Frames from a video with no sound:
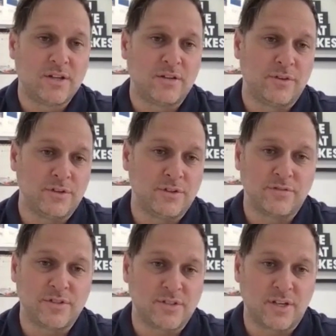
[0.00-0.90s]
the future of
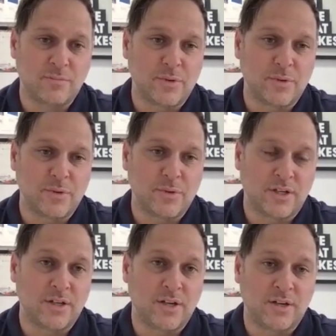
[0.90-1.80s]

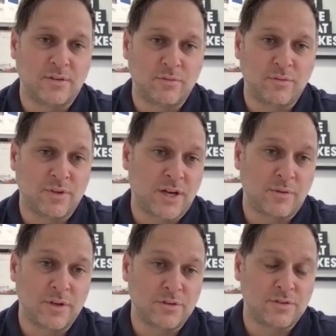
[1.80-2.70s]
sustainability and
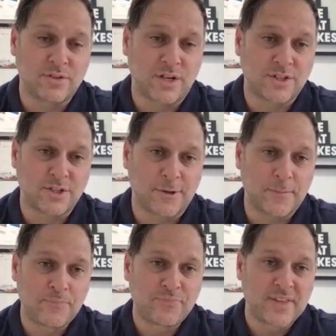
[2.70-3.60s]
really how we use
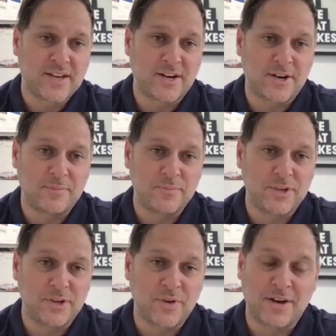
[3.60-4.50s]
structure.
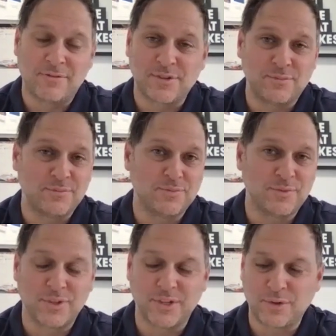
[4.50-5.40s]
We have some
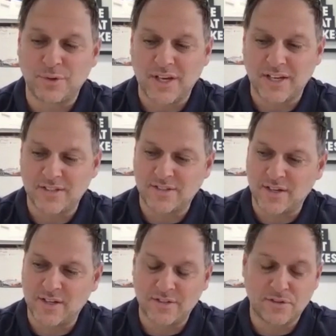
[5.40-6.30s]
really cool case
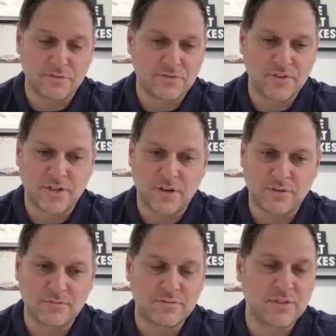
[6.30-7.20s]
studies of,
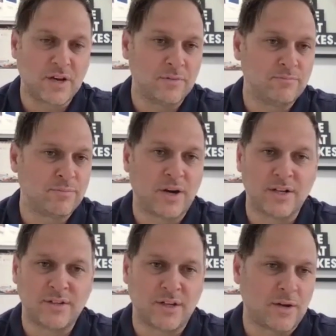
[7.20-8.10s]
a
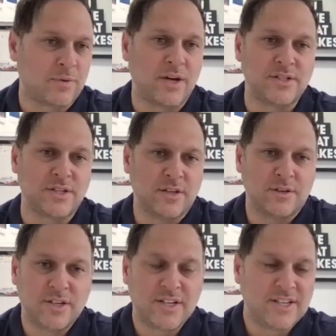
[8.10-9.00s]
project
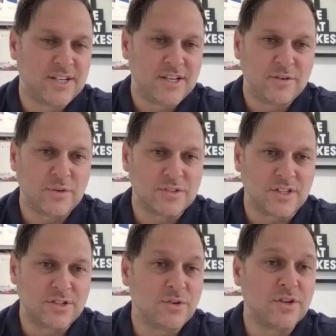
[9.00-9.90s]
that was a
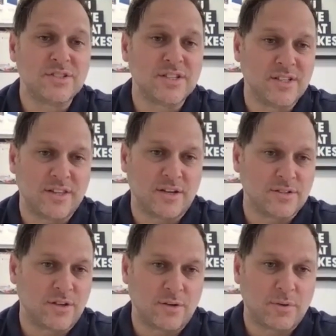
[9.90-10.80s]

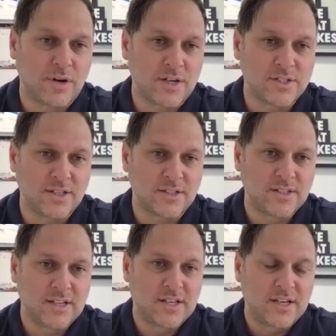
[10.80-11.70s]
$260,000 project,